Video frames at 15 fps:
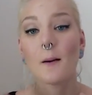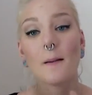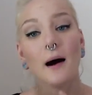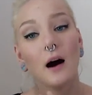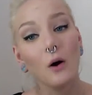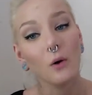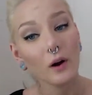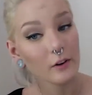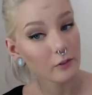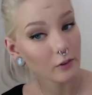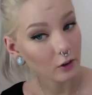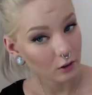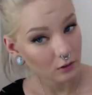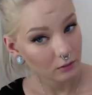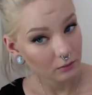
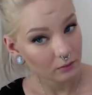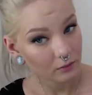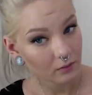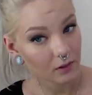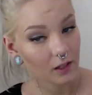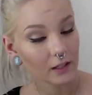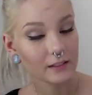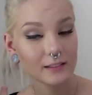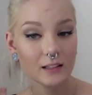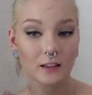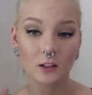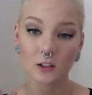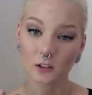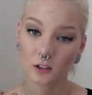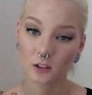However, it's a look.